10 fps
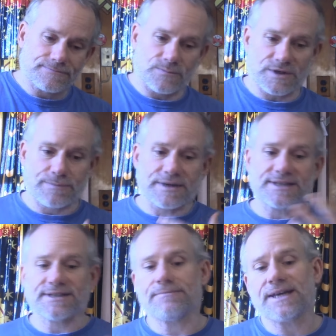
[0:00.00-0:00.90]
when you bring
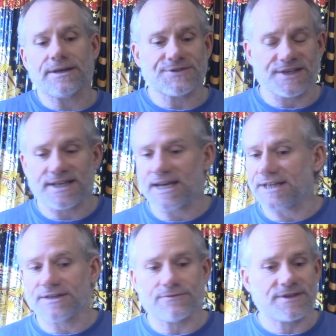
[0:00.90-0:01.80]
somebody else in i
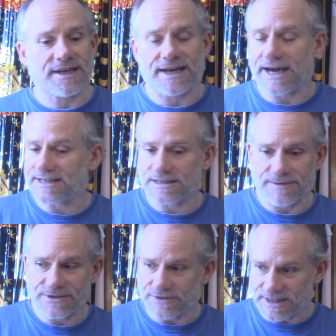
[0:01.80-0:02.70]
don't think it has to
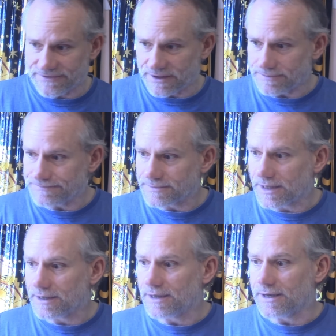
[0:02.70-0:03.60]
be stressful
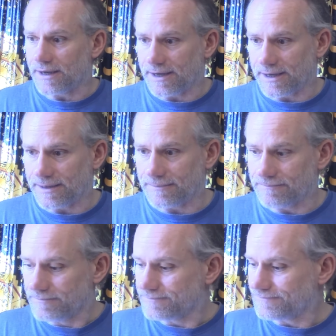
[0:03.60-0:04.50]
um,